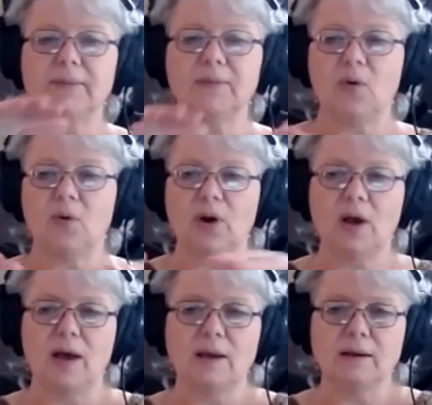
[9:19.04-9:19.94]
I'm going
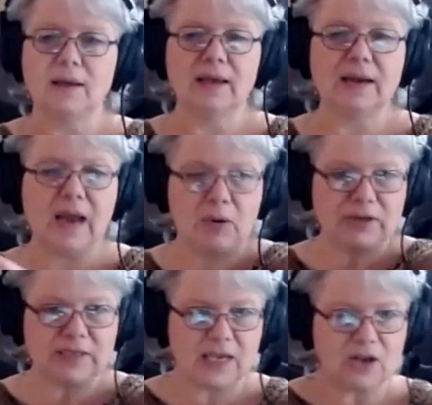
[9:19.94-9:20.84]
on, now I
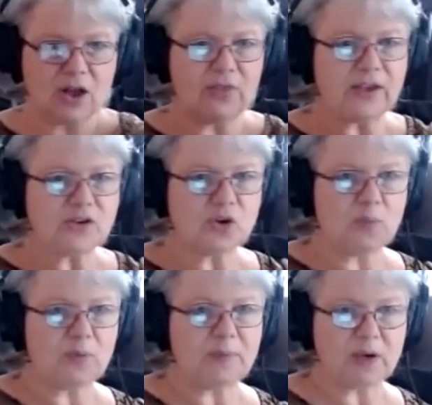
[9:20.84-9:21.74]
take all that
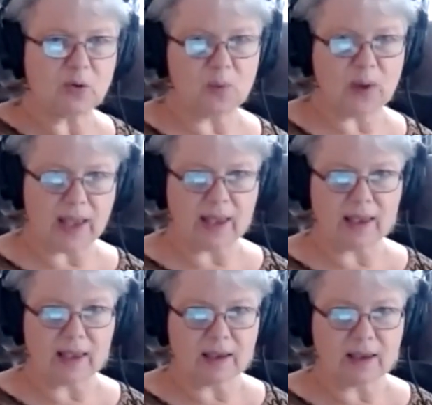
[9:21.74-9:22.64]
dopamine
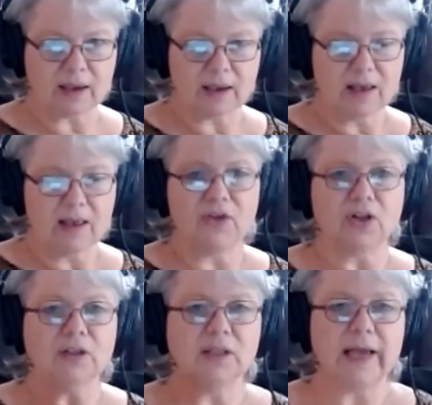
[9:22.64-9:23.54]
away, the
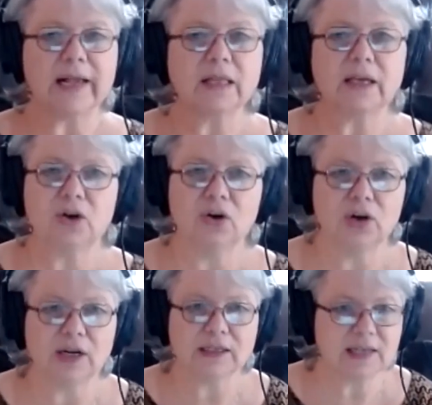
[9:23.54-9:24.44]

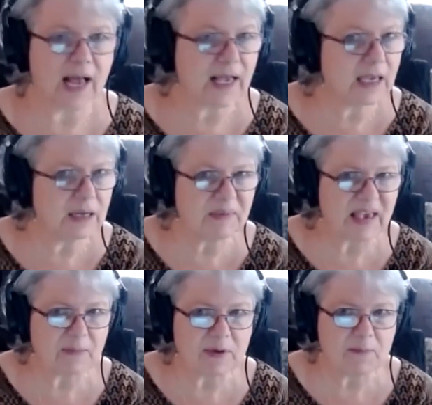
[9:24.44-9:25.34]
likelihood it's not going to
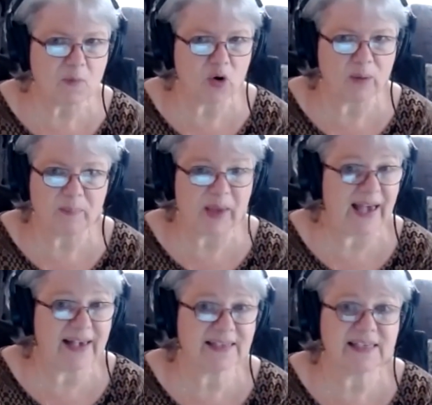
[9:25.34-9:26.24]
make me more
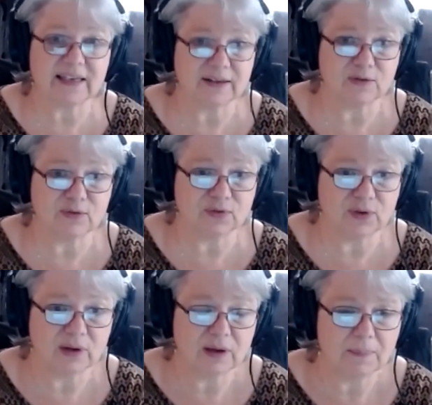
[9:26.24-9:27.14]
passive.
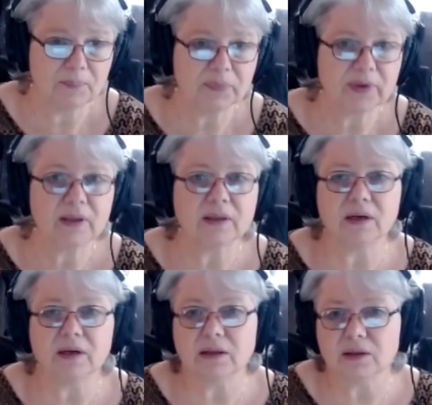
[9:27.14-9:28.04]

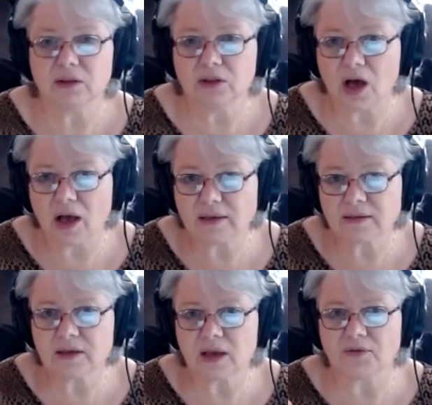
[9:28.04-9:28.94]
The
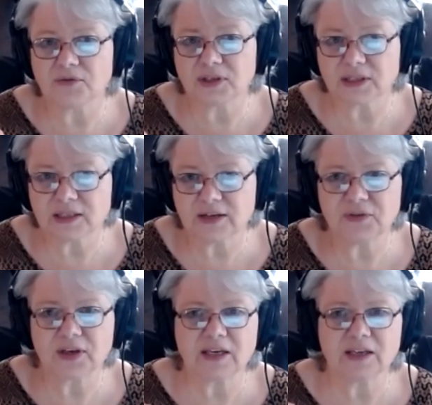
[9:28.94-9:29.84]
loss of
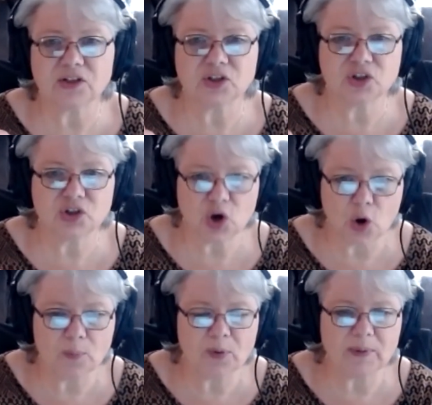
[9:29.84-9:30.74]
significant
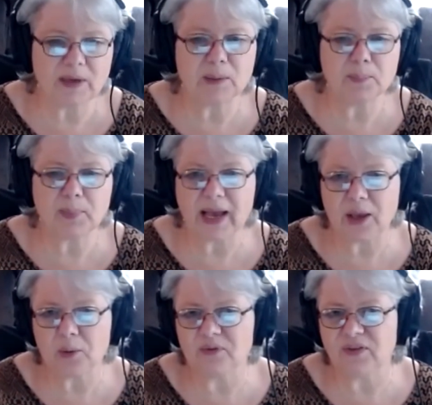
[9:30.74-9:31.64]
dopamine
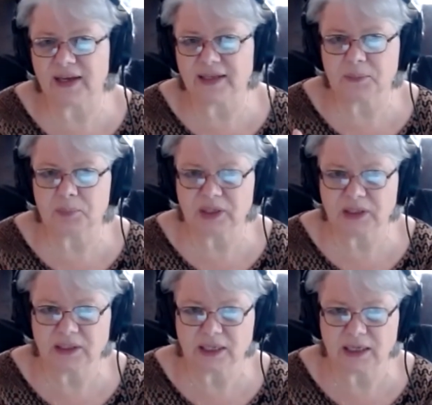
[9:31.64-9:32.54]

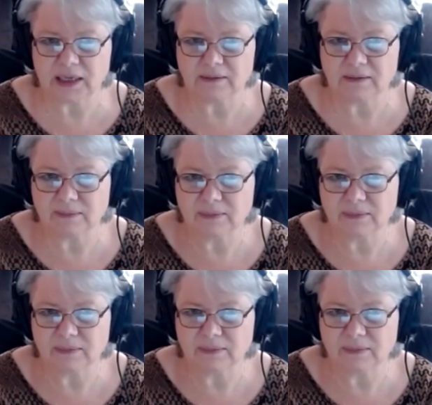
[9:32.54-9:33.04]
bioavailability